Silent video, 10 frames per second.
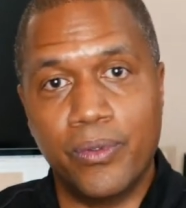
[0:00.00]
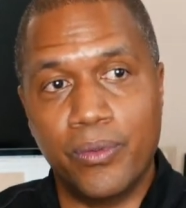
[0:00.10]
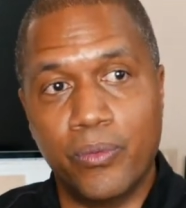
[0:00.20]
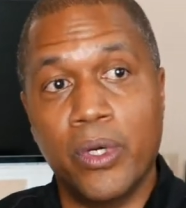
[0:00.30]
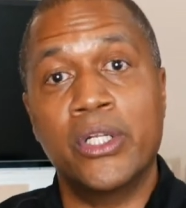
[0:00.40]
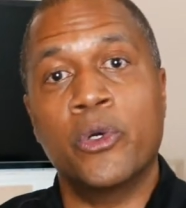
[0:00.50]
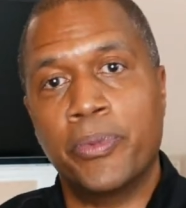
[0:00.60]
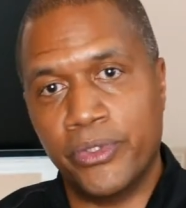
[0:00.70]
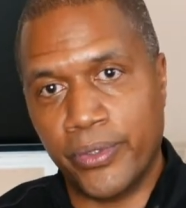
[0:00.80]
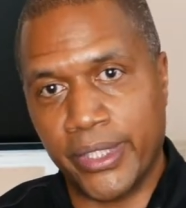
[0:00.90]
one
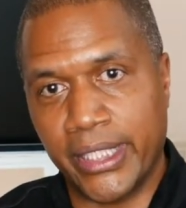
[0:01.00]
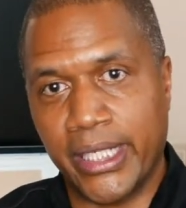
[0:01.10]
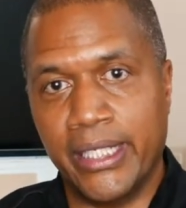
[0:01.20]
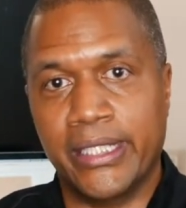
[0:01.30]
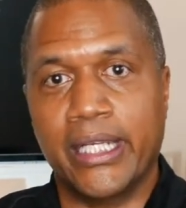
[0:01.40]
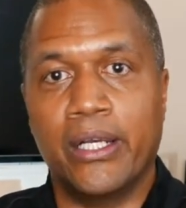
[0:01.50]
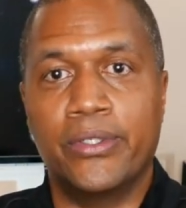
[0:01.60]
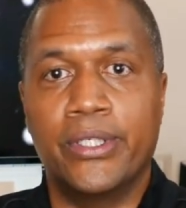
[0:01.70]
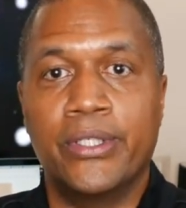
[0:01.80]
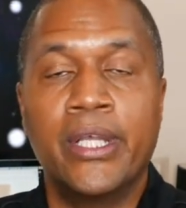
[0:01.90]
open door that I
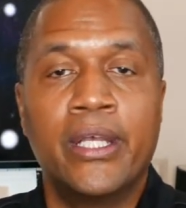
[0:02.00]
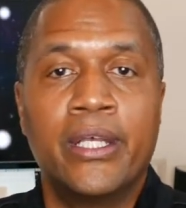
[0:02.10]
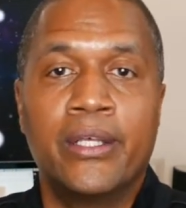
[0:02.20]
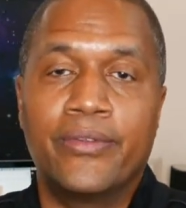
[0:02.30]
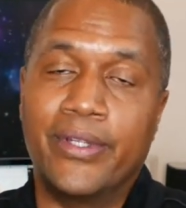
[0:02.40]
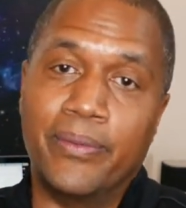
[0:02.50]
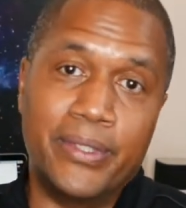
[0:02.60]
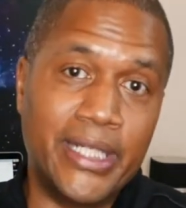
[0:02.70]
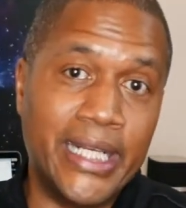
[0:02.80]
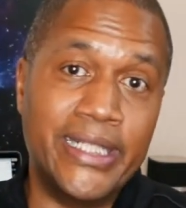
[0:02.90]
encountered, there were
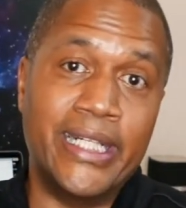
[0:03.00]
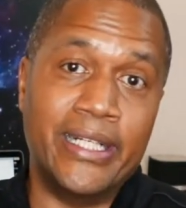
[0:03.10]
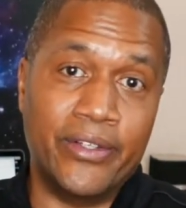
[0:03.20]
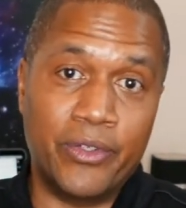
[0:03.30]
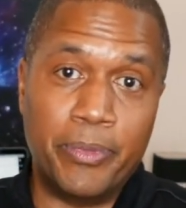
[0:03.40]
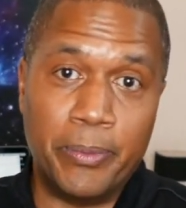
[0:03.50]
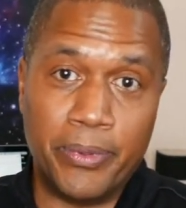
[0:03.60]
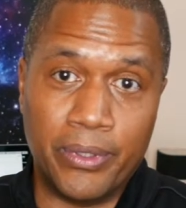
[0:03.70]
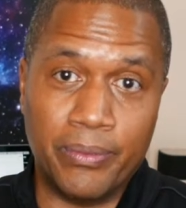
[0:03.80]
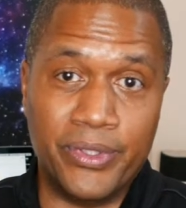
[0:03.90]
99 other
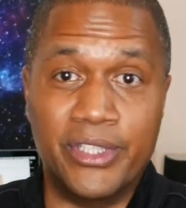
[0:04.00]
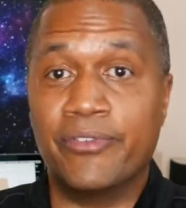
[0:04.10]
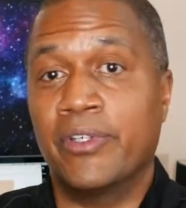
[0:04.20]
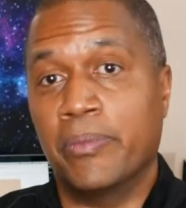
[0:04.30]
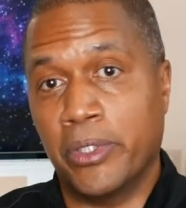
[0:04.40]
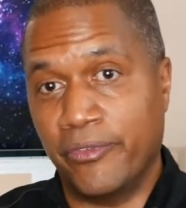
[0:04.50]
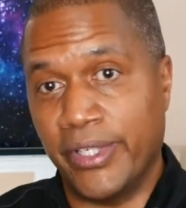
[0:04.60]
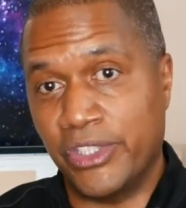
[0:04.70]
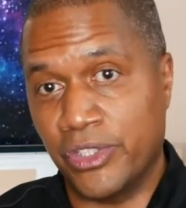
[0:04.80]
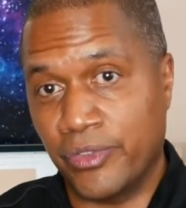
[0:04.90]
people with different
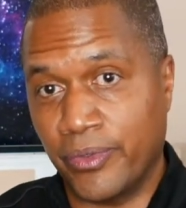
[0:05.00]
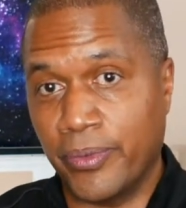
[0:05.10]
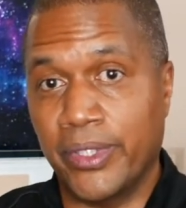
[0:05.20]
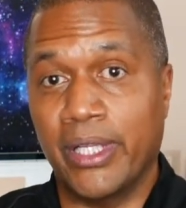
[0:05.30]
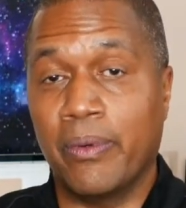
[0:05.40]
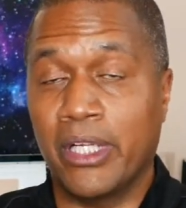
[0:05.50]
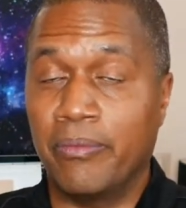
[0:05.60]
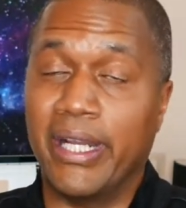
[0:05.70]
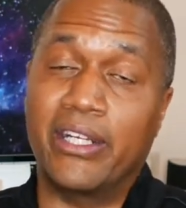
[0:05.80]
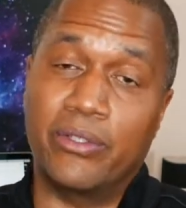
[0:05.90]
motivations for where they wanted
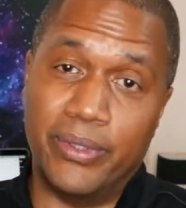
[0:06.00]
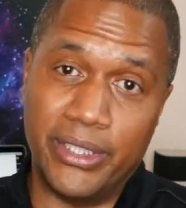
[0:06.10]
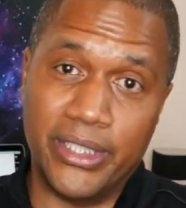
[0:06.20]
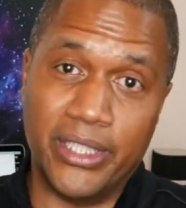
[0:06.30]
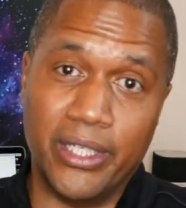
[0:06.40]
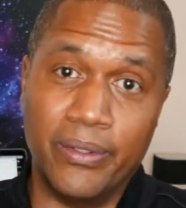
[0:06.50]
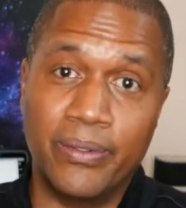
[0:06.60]
my career to go.